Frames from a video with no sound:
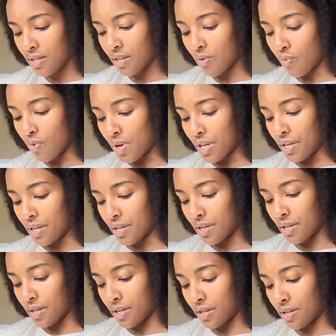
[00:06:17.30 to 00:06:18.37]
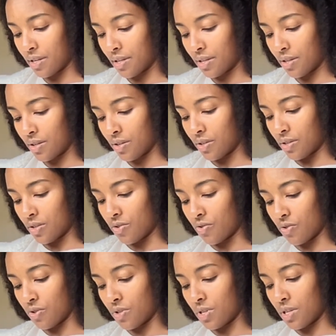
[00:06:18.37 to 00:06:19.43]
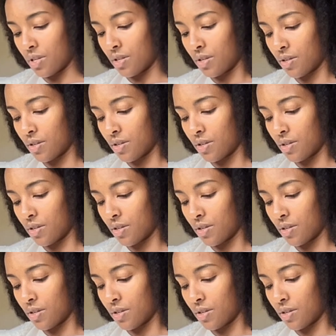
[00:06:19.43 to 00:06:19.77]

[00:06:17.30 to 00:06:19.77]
The One. It's interesting.